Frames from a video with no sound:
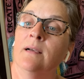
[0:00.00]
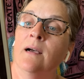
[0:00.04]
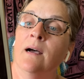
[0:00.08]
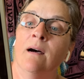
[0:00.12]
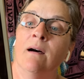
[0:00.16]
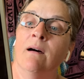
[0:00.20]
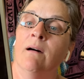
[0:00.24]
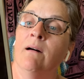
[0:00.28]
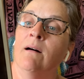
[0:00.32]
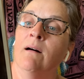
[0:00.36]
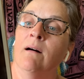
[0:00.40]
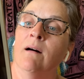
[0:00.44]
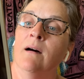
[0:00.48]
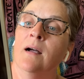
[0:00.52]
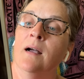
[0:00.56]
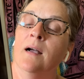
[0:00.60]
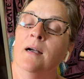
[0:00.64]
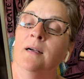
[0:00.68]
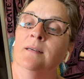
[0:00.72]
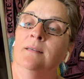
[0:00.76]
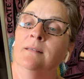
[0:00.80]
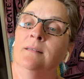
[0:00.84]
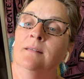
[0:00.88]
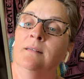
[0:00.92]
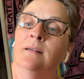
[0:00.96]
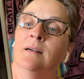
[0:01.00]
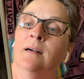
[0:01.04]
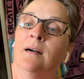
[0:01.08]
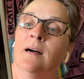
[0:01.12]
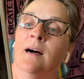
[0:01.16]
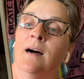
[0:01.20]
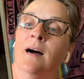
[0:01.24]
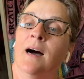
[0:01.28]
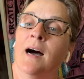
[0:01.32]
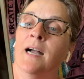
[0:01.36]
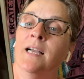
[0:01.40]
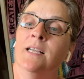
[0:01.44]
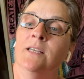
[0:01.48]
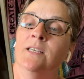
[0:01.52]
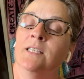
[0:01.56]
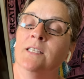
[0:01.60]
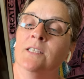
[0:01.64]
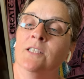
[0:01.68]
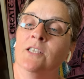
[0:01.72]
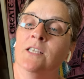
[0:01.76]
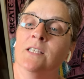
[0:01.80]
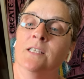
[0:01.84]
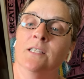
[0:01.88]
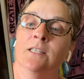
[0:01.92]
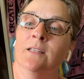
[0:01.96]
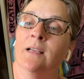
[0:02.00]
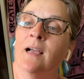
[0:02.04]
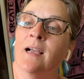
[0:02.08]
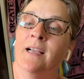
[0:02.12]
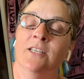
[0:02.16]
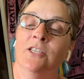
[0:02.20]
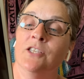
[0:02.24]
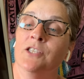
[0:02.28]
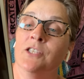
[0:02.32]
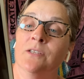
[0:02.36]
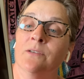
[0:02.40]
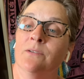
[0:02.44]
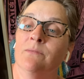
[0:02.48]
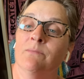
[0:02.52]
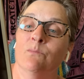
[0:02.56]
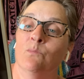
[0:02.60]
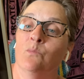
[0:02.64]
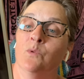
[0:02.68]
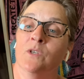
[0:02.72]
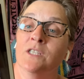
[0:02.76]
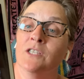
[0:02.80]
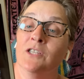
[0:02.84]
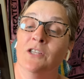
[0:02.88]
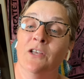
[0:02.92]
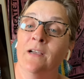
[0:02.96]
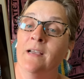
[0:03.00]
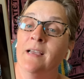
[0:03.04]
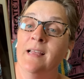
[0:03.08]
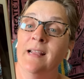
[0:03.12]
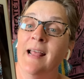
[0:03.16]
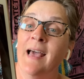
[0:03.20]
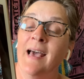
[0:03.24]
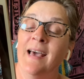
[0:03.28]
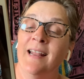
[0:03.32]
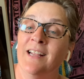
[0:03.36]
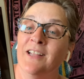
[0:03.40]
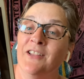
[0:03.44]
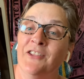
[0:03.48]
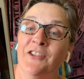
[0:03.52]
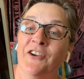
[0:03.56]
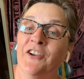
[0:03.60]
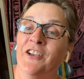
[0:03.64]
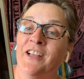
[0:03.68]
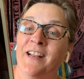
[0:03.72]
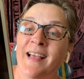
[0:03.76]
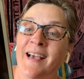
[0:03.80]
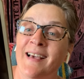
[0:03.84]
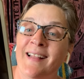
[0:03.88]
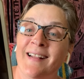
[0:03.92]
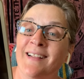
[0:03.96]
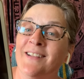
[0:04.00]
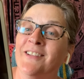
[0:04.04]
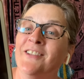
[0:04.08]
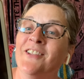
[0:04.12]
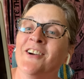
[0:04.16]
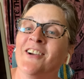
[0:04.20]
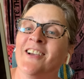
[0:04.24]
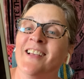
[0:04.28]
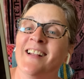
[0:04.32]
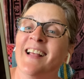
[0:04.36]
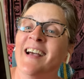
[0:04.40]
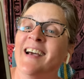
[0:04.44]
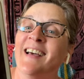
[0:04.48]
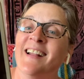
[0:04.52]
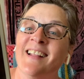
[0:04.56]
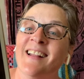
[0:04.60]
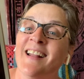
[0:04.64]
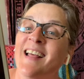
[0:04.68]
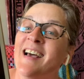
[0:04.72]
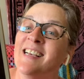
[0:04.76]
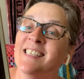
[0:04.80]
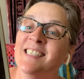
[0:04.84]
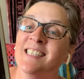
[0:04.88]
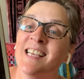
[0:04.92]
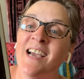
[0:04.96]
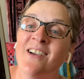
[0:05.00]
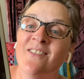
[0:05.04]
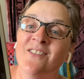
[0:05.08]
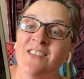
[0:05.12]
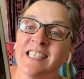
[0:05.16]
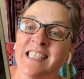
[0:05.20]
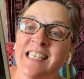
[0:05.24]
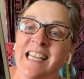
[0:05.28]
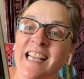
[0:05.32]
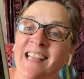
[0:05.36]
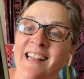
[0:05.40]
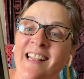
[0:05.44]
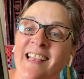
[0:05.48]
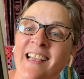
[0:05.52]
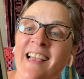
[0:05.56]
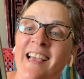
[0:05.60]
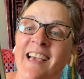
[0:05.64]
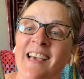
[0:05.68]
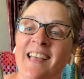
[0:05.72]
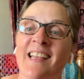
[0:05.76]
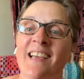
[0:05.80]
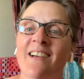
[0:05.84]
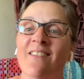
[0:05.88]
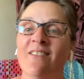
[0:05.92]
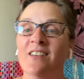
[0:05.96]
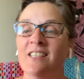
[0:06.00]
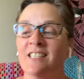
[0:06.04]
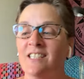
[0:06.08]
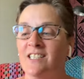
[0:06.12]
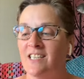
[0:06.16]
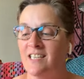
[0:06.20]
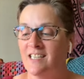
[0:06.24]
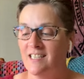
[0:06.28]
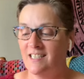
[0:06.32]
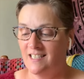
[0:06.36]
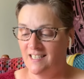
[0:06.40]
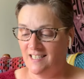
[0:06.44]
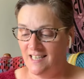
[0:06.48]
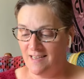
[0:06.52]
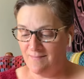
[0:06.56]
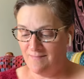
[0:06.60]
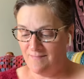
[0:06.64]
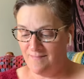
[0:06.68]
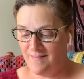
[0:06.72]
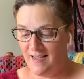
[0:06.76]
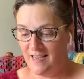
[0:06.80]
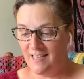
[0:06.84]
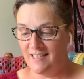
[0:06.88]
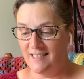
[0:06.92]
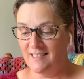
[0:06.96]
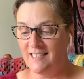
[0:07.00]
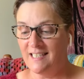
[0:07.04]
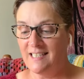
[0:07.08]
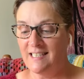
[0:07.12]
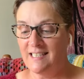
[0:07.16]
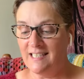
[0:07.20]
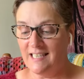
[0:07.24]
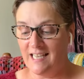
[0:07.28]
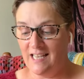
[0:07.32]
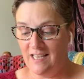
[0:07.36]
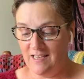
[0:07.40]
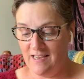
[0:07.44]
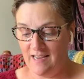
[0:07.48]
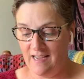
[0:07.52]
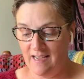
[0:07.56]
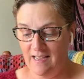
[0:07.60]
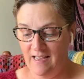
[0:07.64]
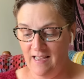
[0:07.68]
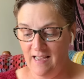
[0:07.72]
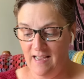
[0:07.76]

oh, I was just, I just was looking at it, looking at it, and looking at it as I was knitting it. It was just something else, I tell you.